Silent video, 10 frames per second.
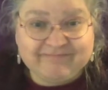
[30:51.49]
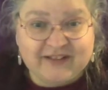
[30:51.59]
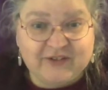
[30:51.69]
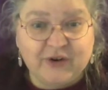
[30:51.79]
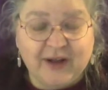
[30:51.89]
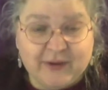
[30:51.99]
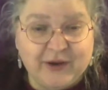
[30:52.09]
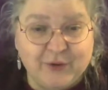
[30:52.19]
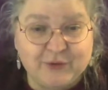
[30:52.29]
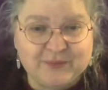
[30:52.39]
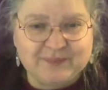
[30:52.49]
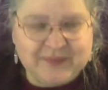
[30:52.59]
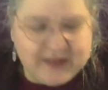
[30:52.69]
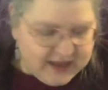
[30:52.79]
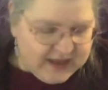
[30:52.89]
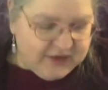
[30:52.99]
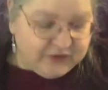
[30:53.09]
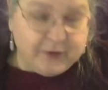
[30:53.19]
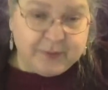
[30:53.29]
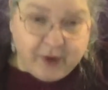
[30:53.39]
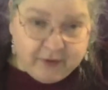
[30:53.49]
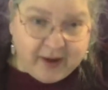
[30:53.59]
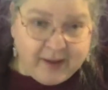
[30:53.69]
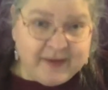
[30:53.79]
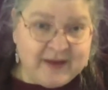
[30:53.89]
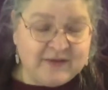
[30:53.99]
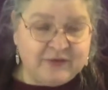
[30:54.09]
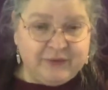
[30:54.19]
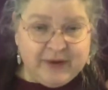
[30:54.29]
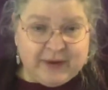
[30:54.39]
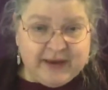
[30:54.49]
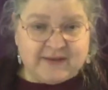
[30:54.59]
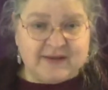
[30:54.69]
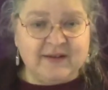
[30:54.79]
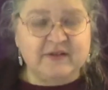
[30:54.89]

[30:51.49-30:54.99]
That's not how it goes. So the program is 3 weeks,